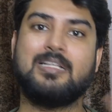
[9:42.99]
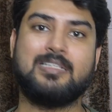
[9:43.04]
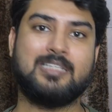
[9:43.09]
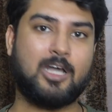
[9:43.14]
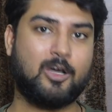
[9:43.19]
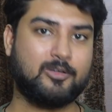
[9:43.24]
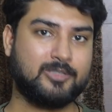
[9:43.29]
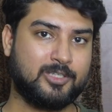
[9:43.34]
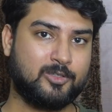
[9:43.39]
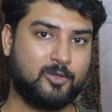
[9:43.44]

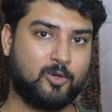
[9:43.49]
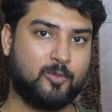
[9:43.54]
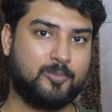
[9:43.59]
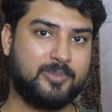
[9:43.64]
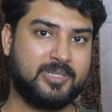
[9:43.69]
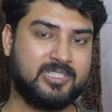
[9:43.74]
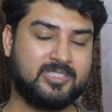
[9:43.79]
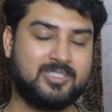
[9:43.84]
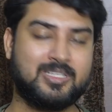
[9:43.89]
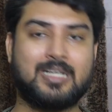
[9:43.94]
Now that OP
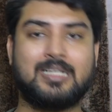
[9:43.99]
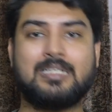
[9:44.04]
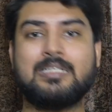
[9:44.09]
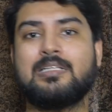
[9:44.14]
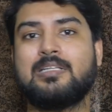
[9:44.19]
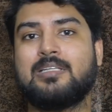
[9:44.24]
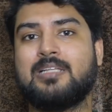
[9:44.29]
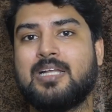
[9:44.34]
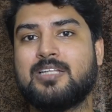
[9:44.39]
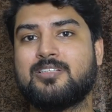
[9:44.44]
is
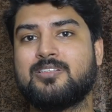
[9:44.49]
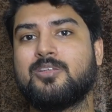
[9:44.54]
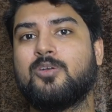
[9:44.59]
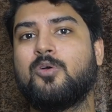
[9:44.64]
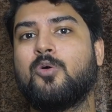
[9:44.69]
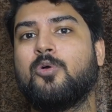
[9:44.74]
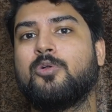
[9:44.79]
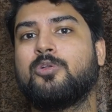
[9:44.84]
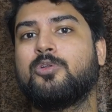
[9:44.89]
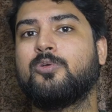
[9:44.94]
done, let's
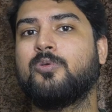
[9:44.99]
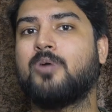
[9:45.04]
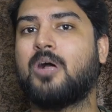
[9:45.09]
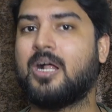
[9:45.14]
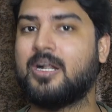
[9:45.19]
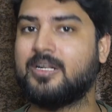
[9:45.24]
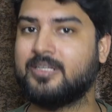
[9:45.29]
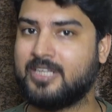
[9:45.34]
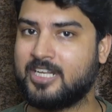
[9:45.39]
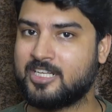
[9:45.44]
go to
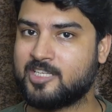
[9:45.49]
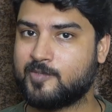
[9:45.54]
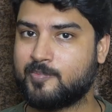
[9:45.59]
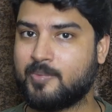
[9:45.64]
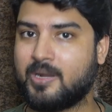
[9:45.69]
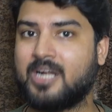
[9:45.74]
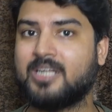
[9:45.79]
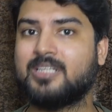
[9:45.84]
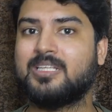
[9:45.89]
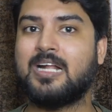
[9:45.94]
our next
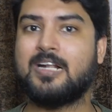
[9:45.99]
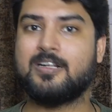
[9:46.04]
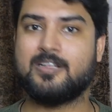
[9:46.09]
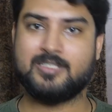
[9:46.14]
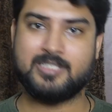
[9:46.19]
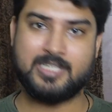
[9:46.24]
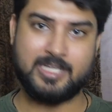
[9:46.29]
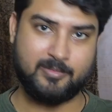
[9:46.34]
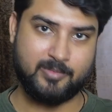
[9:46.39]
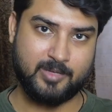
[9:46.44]
part that
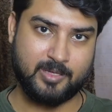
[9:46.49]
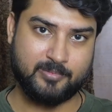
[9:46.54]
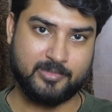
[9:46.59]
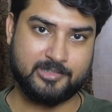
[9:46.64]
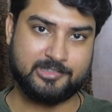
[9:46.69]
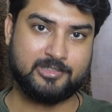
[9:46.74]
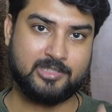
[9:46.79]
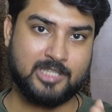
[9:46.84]
is DBMS.